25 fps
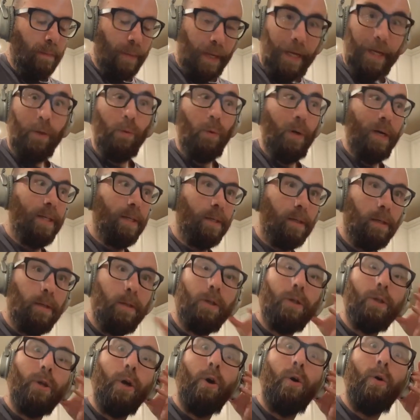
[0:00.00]
But anyways,
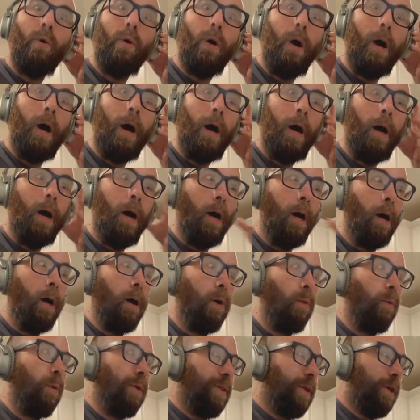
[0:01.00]

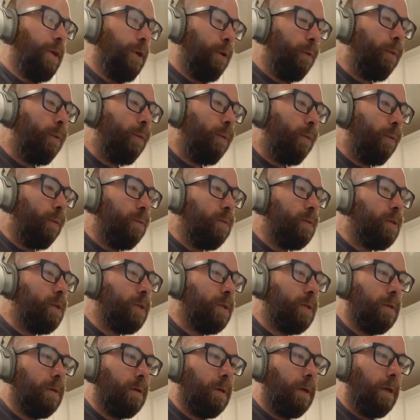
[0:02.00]
so with the
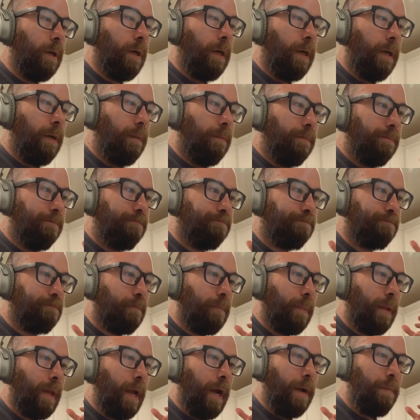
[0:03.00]
ooze,
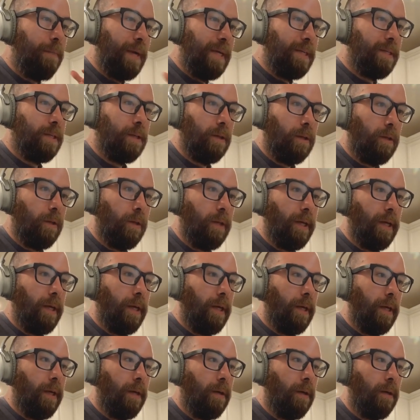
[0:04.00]
I
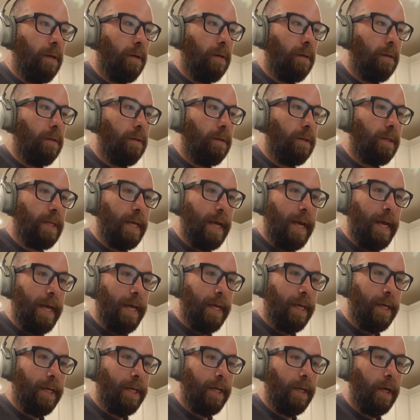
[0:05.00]
basically
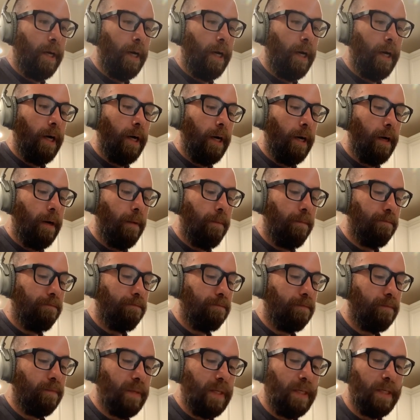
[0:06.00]
take
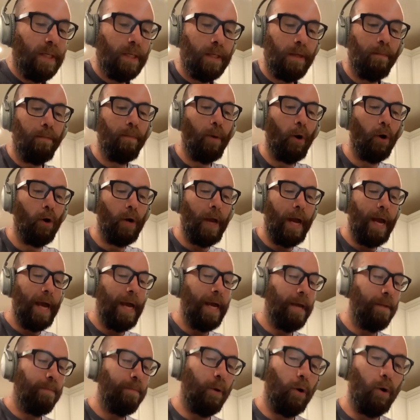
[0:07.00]
some part
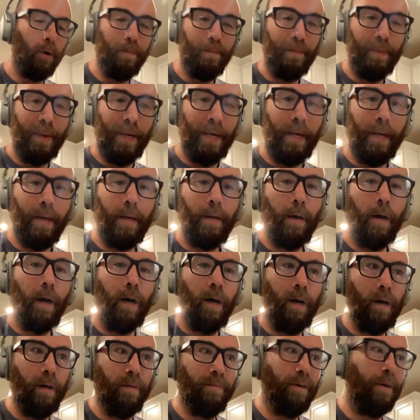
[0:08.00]
A and part B
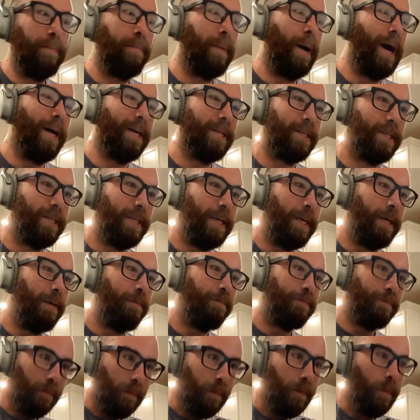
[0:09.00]
of
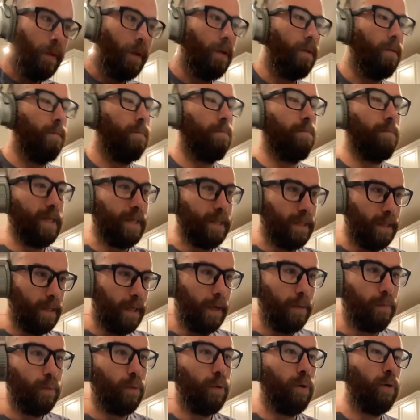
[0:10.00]
epoxy, mix
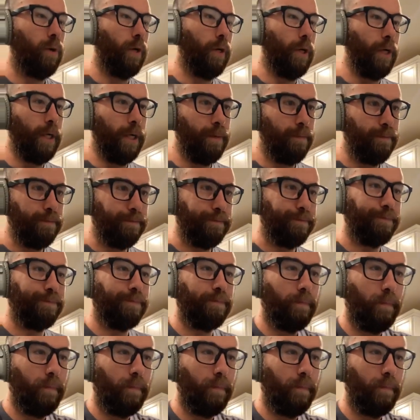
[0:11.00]
it up real good,